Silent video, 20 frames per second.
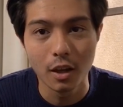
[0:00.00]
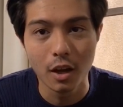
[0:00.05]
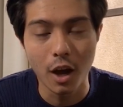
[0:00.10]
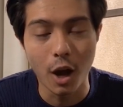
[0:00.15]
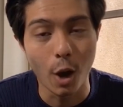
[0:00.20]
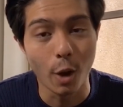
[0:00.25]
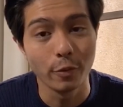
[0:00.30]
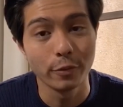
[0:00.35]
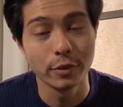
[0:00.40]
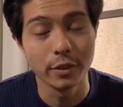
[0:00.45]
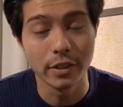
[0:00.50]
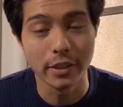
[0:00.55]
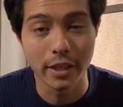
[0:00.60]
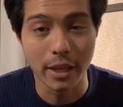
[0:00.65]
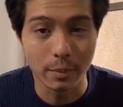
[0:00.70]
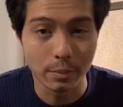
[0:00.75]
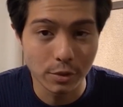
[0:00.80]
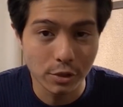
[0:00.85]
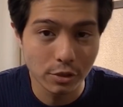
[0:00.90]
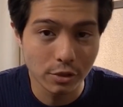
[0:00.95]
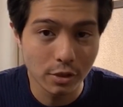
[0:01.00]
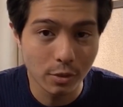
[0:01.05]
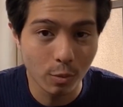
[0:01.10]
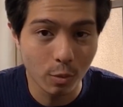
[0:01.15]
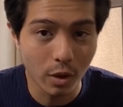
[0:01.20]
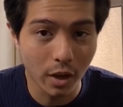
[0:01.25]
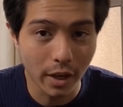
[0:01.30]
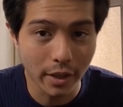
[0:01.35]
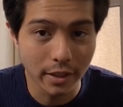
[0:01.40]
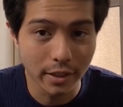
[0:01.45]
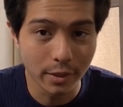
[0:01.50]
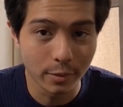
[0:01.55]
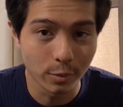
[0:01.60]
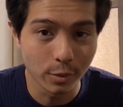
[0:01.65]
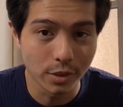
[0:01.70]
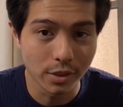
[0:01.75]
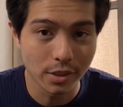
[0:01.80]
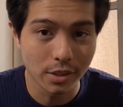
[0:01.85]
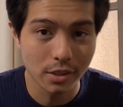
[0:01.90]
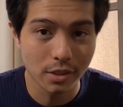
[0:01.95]
However, in chemistry, what I did
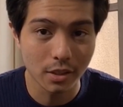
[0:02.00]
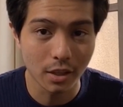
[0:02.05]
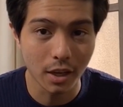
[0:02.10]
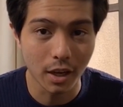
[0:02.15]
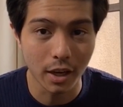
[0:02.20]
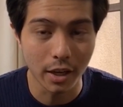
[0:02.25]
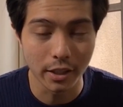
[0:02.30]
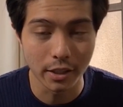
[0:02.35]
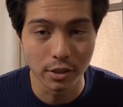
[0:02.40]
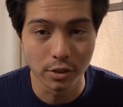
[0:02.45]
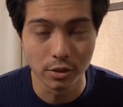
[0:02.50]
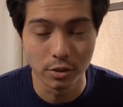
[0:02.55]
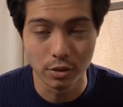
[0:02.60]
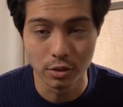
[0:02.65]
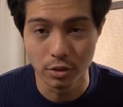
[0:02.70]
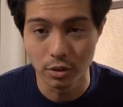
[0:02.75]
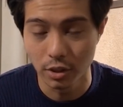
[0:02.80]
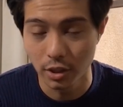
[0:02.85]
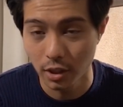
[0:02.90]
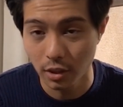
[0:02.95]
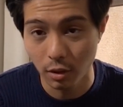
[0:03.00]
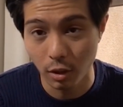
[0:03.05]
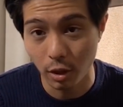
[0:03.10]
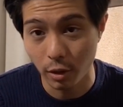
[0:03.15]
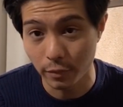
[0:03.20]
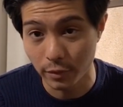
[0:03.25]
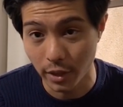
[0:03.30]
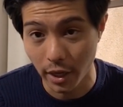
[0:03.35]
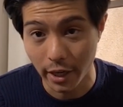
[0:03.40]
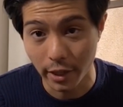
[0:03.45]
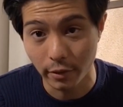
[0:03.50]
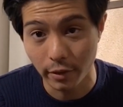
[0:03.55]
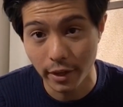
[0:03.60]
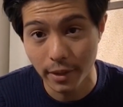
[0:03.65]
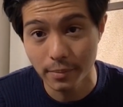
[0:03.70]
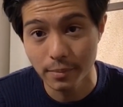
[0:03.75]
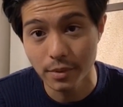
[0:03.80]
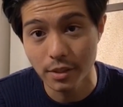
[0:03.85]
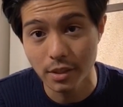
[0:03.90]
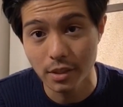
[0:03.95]
was I did a lot of
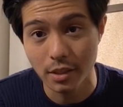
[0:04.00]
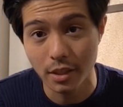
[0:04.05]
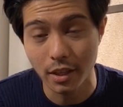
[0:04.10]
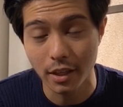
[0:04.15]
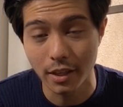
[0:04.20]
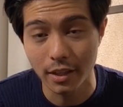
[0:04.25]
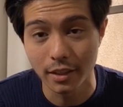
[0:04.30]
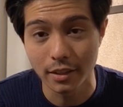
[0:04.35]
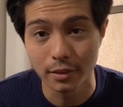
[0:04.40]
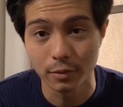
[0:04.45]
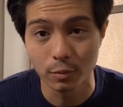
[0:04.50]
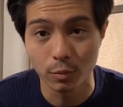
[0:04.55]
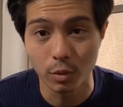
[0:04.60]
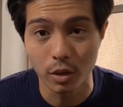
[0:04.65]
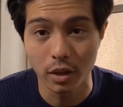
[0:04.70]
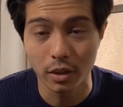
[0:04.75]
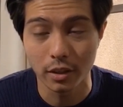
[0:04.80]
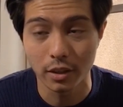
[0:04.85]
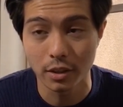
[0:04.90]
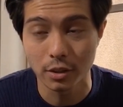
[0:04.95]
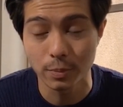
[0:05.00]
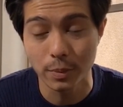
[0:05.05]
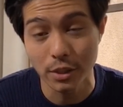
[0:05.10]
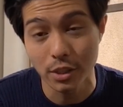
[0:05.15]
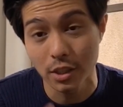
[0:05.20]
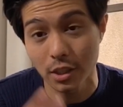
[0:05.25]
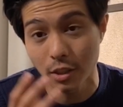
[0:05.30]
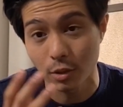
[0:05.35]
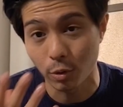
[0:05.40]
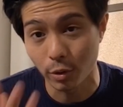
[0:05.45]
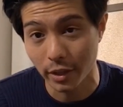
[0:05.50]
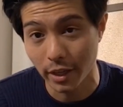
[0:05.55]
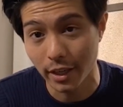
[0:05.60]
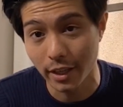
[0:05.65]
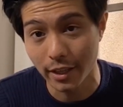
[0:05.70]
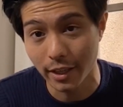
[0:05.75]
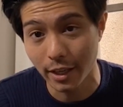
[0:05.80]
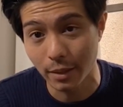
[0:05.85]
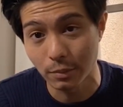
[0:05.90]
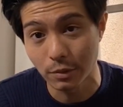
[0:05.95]
diagrams, and especially in
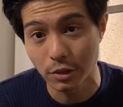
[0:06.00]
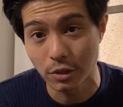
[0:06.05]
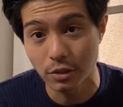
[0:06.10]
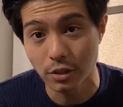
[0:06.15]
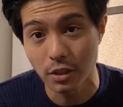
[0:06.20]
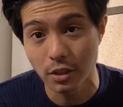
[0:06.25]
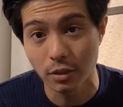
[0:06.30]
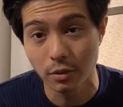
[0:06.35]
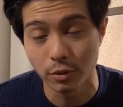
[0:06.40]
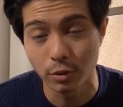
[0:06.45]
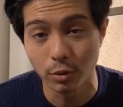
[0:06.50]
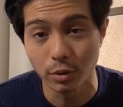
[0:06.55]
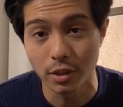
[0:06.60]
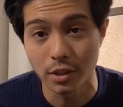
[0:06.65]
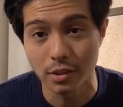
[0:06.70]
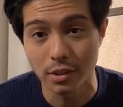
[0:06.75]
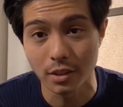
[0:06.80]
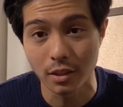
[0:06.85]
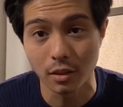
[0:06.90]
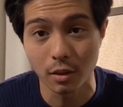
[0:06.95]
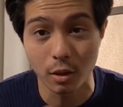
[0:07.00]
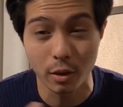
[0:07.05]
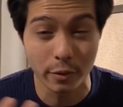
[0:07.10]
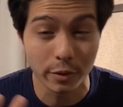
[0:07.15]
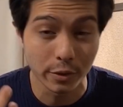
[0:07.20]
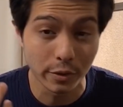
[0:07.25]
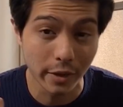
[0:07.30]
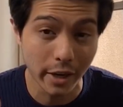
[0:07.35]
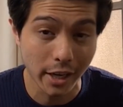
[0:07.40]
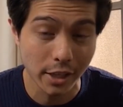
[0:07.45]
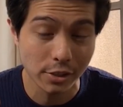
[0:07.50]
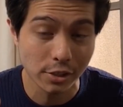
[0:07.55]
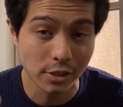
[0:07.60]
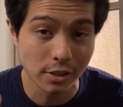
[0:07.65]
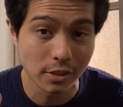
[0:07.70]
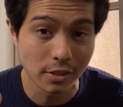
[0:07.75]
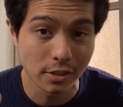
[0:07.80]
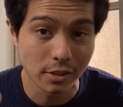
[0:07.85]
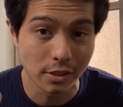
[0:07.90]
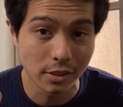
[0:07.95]
organic chemistry, you'll notice that a lot of the
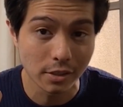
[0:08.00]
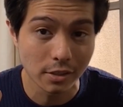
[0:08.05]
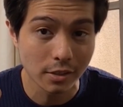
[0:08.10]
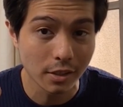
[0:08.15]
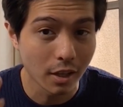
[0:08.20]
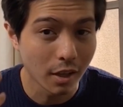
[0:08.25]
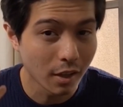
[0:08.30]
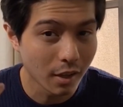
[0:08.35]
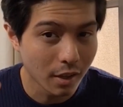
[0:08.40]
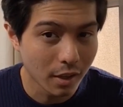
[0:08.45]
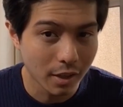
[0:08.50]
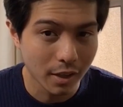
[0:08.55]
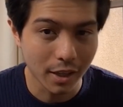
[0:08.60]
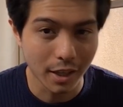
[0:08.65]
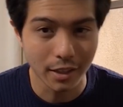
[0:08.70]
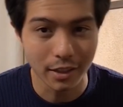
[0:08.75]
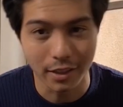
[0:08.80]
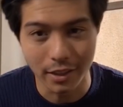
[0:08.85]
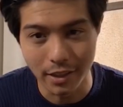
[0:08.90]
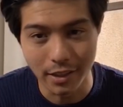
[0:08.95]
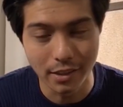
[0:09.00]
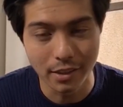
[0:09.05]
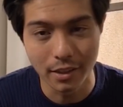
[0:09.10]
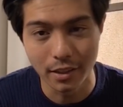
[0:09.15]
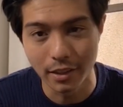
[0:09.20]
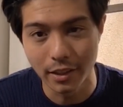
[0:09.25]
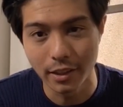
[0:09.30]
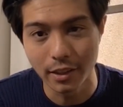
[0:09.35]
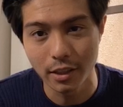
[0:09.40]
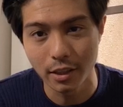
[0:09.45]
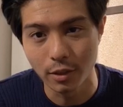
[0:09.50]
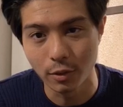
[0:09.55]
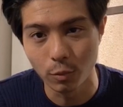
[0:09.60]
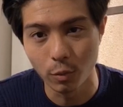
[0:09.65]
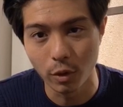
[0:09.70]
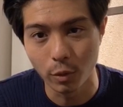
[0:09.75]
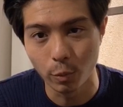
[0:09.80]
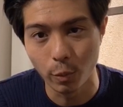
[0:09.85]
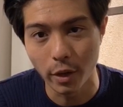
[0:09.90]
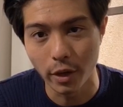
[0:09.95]
reactions just kind of interlink in
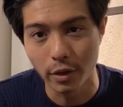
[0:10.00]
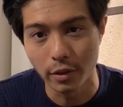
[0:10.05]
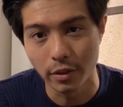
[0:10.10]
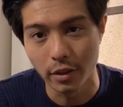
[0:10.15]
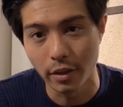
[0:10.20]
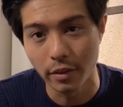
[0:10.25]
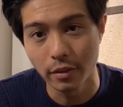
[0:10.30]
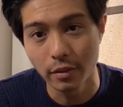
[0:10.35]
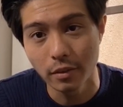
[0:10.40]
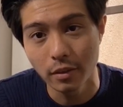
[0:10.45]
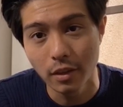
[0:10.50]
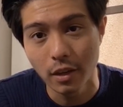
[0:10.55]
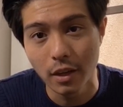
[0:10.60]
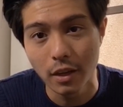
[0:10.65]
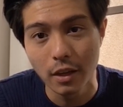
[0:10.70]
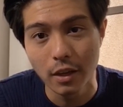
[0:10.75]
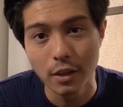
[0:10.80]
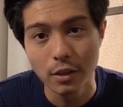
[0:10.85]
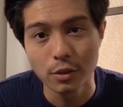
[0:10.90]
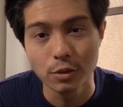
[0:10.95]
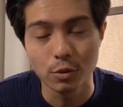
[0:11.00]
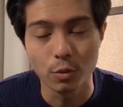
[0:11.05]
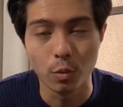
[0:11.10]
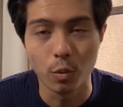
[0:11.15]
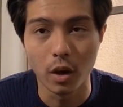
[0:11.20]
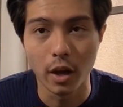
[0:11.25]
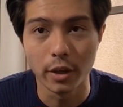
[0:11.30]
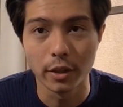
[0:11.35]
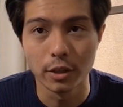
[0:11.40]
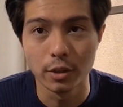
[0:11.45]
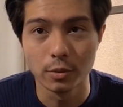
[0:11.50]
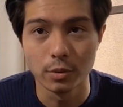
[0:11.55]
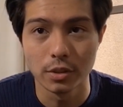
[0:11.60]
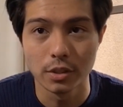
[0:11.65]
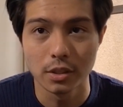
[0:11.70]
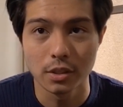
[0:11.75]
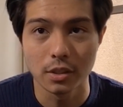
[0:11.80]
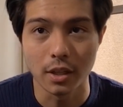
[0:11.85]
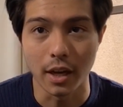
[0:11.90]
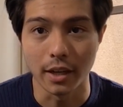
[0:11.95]
one way or another. So what I do
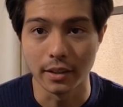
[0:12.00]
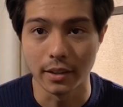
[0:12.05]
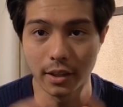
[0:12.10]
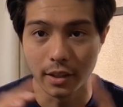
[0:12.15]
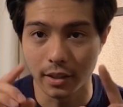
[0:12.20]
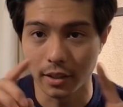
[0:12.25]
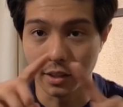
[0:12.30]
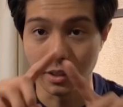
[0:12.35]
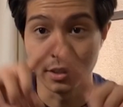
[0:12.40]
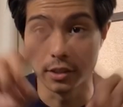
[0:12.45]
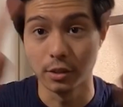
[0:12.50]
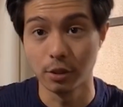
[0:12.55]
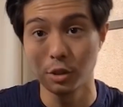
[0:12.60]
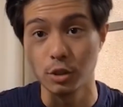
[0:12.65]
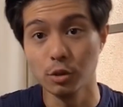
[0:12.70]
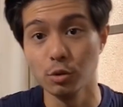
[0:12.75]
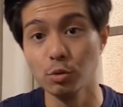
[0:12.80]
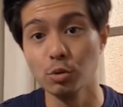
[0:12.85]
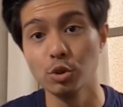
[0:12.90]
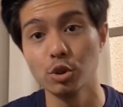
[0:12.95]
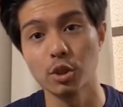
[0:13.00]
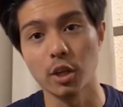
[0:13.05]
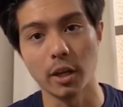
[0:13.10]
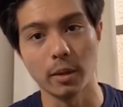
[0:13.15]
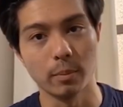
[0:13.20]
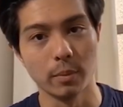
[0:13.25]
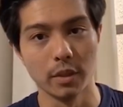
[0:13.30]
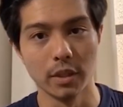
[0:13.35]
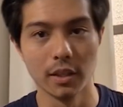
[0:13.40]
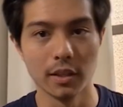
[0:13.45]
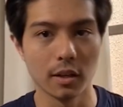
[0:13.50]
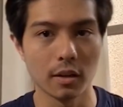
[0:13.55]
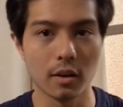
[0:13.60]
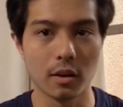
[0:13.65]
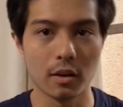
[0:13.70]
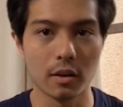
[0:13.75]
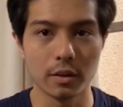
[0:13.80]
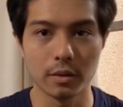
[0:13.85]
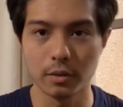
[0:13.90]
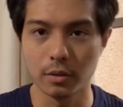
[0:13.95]
is I take this huge manila
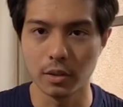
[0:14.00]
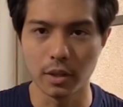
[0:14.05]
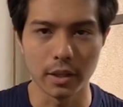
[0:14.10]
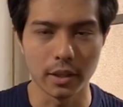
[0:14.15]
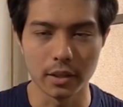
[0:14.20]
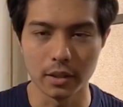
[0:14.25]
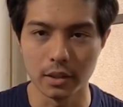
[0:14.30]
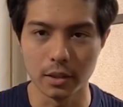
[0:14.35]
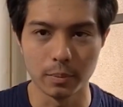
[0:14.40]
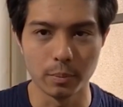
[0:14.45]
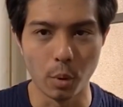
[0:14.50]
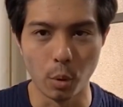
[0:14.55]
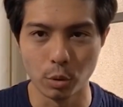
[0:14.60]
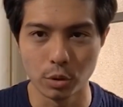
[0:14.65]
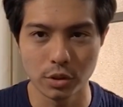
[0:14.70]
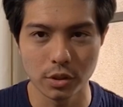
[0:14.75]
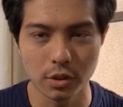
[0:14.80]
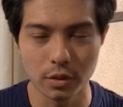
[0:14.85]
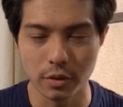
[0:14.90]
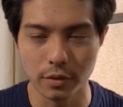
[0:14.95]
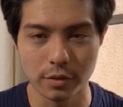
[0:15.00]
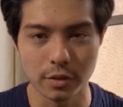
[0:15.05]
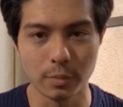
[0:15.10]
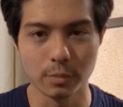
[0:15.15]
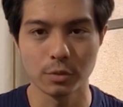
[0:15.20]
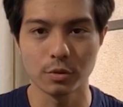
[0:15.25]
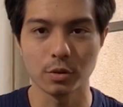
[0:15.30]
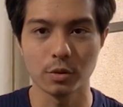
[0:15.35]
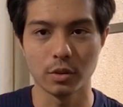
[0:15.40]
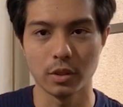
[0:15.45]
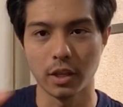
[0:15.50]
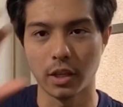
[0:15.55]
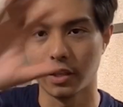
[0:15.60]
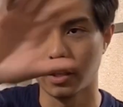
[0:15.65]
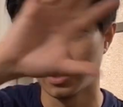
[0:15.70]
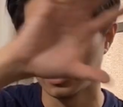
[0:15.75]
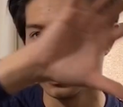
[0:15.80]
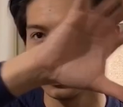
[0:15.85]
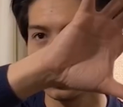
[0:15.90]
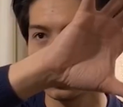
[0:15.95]
card or a poster of some sort, and
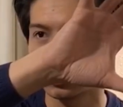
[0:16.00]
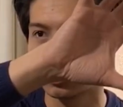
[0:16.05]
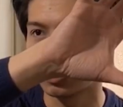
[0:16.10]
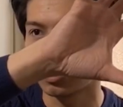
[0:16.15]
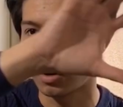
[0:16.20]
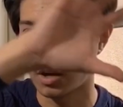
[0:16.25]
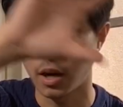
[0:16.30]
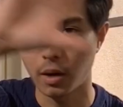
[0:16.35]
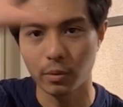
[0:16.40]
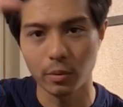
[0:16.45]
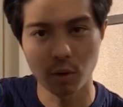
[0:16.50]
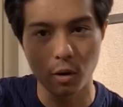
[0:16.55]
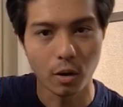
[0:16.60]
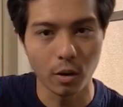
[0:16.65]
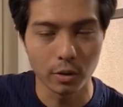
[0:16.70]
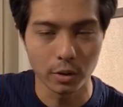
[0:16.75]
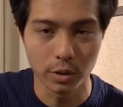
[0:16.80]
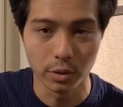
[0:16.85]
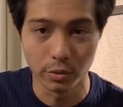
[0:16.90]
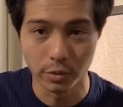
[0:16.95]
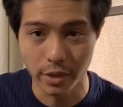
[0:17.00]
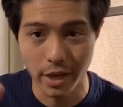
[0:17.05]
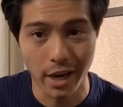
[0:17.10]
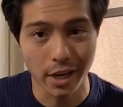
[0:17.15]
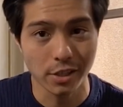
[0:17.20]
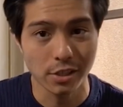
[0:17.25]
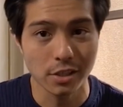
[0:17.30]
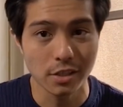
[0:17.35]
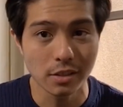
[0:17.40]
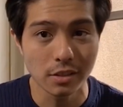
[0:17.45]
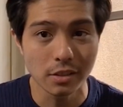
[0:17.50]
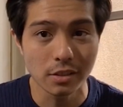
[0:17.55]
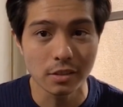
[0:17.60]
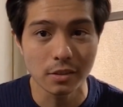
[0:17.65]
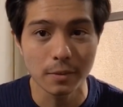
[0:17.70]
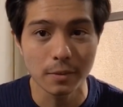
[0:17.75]
I just draw out all the reactions